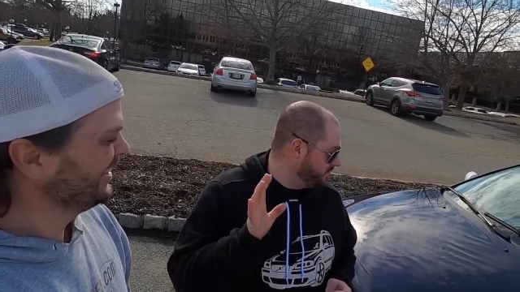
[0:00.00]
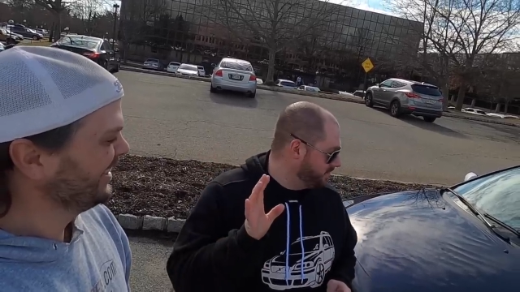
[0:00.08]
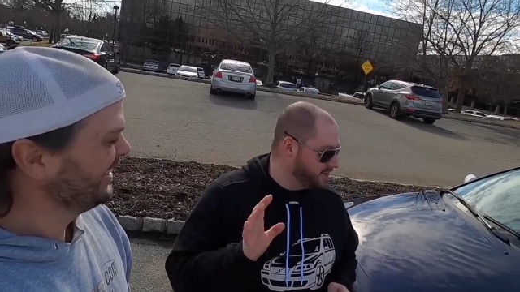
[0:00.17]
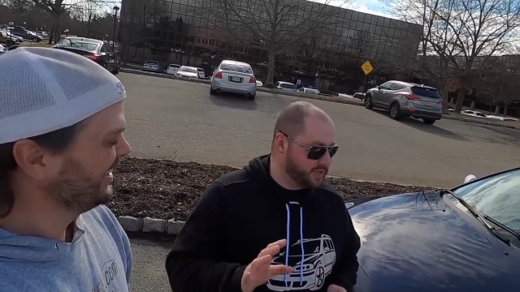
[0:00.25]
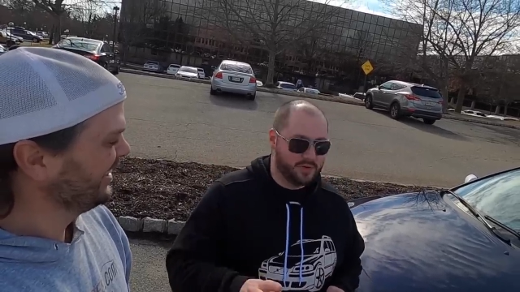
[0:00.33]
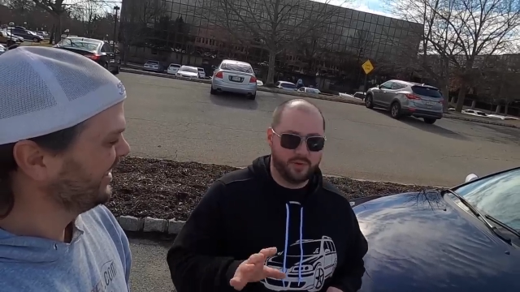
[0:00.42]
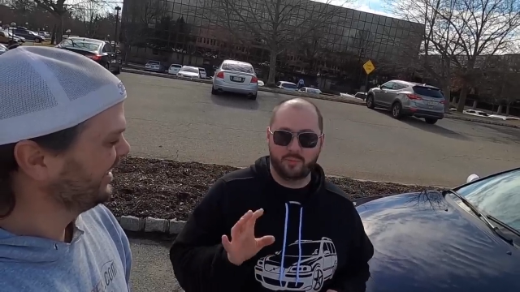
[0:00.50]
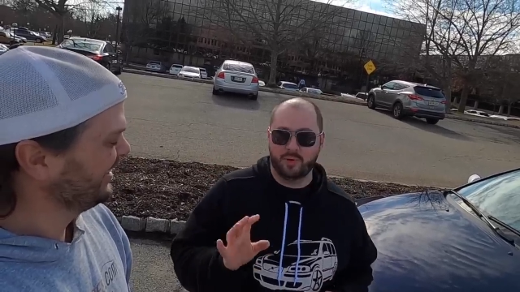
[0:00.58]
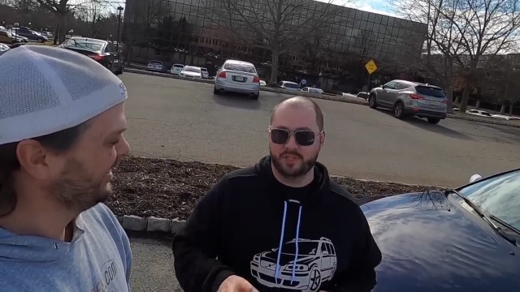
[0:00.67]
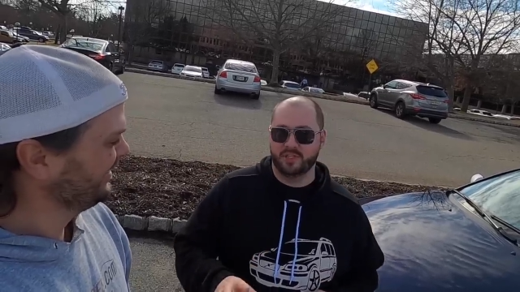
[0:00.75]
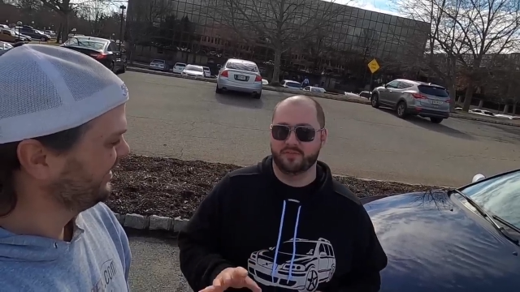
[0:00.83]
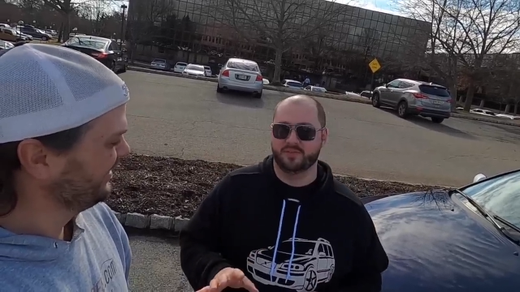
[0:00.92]
Speaker 1: we're gonna do a
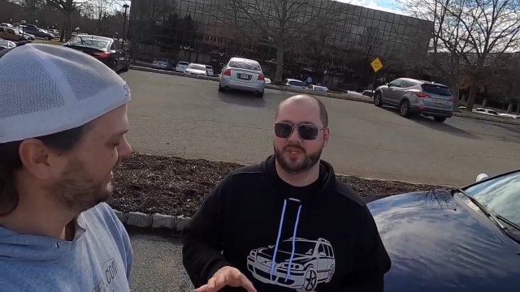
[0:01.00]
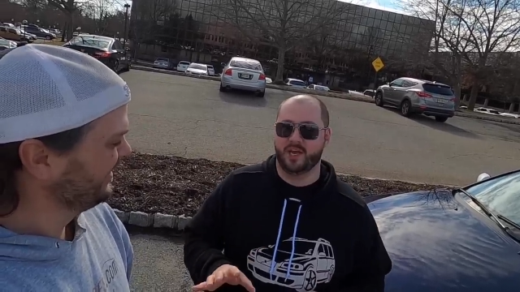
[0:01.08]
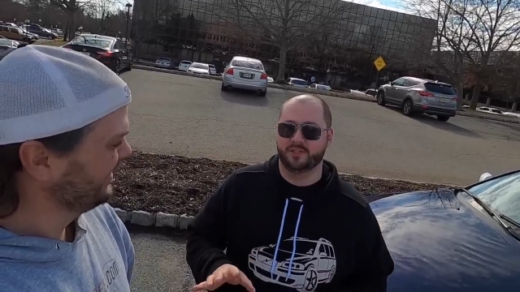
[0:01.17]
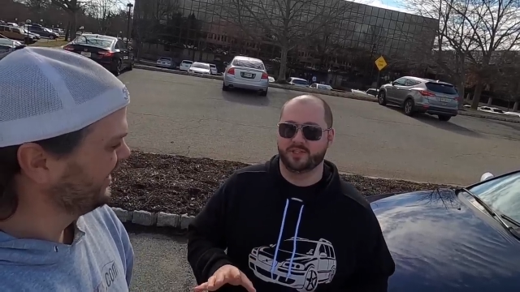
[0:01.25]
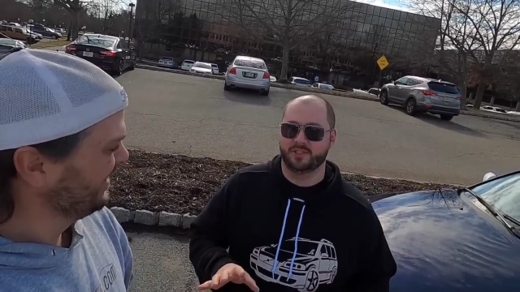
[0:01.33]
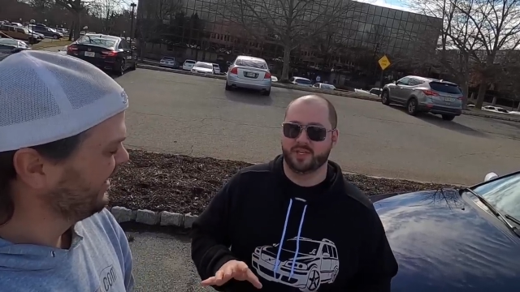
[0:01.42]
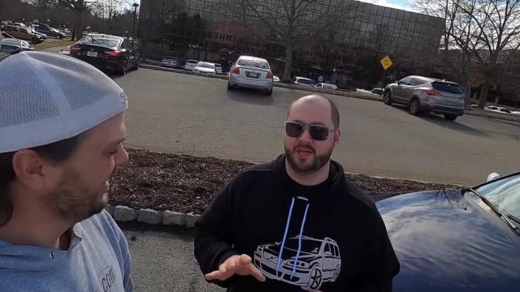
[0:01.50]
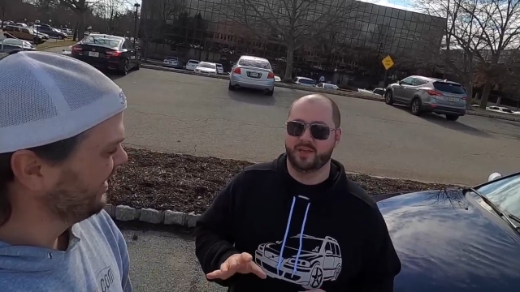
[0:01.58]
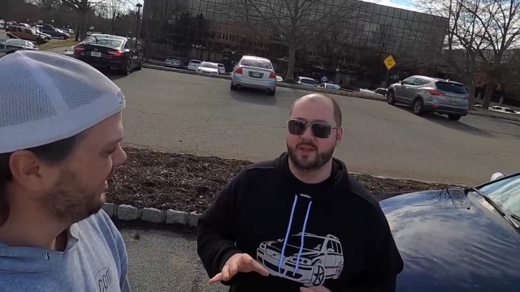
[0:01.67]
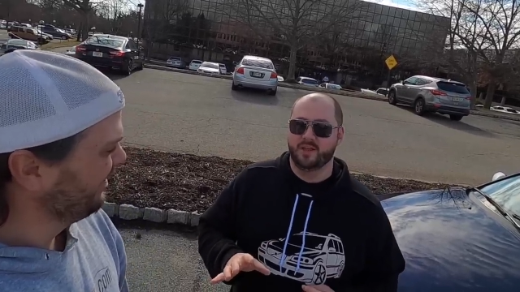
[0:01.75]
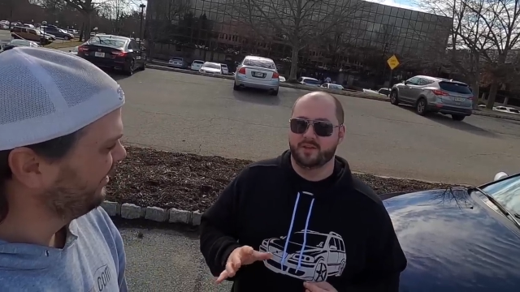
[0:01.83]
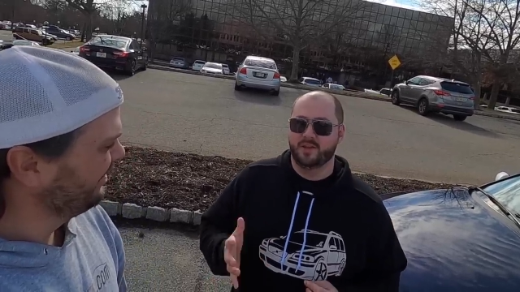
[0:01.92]
bunch of different challenges
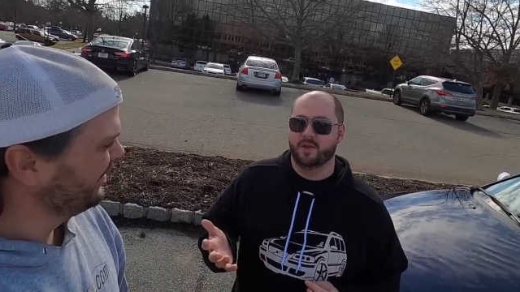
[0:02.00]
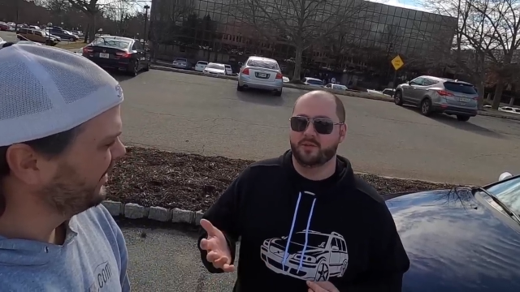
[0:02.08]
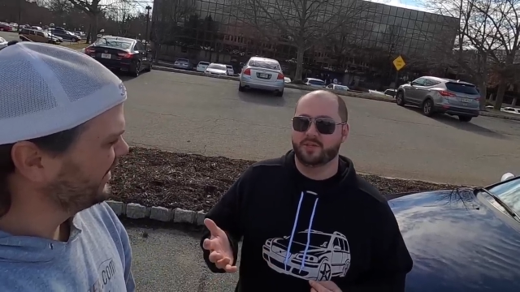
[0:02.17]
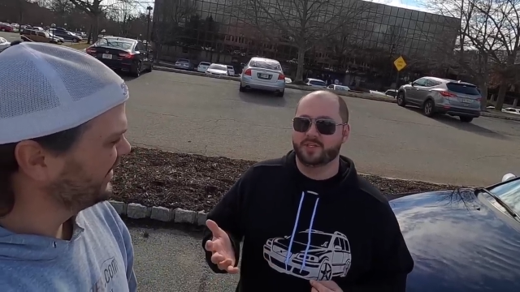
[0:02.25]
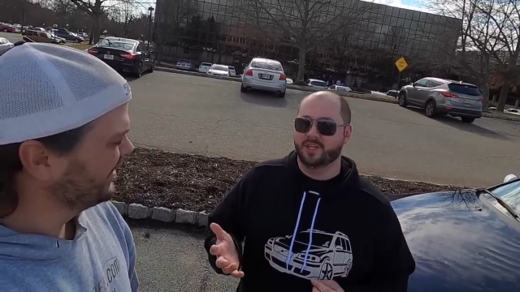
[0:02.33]
that not only